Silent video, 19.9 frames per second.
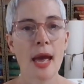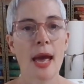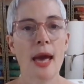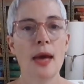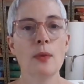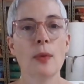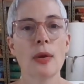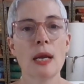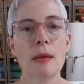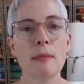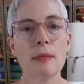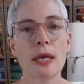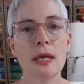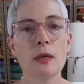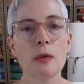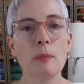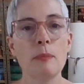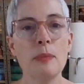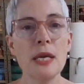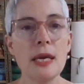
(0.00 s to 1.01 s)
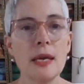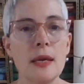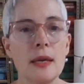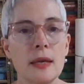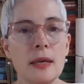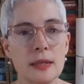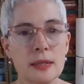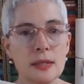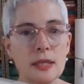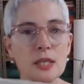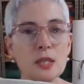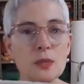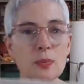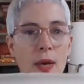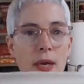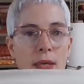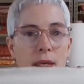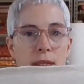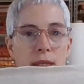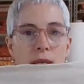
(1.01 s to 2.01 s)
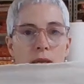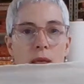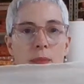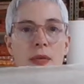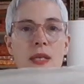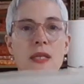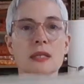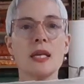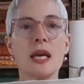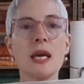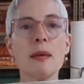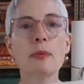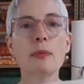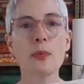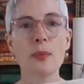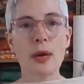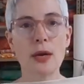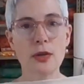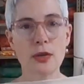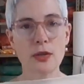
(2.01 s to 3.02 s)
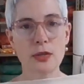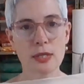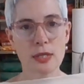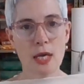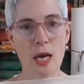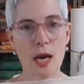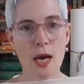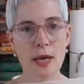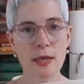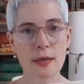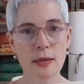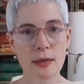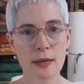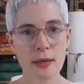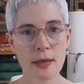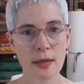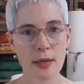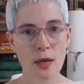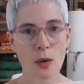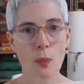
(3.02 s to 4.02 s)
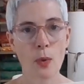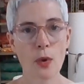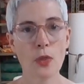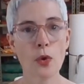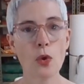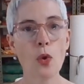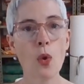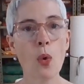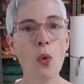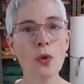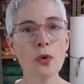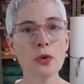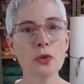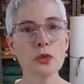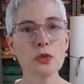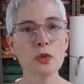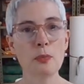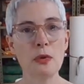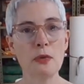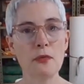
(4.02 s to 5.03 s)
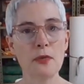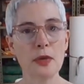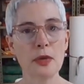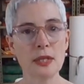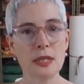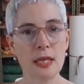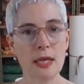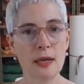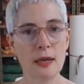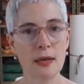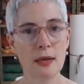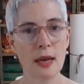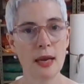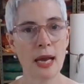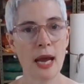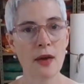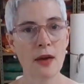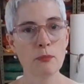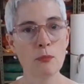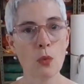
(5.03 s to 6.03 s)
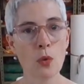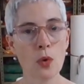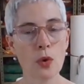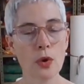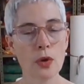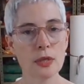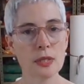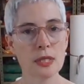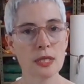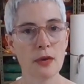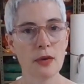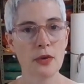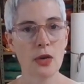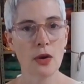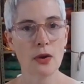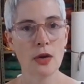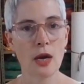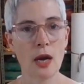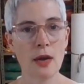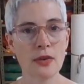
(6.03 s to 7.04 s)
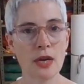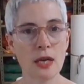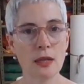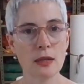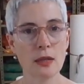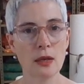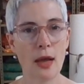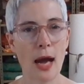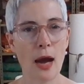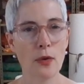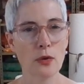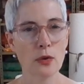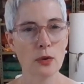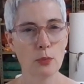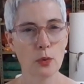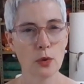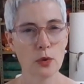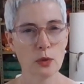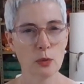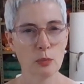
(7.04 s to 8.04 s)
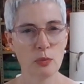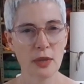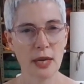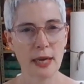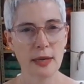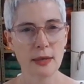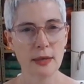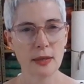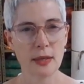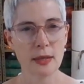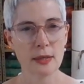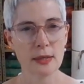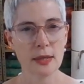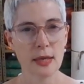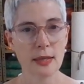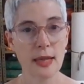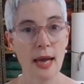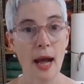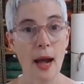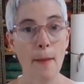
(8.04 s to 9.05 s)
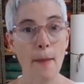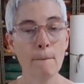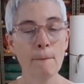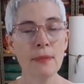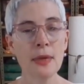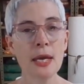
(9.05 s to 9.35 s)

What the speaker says: And what it'll be is this one is going to be a table runner design where the corners will be filled in and have more stuff here. And I've got a little outer border planned and things like that.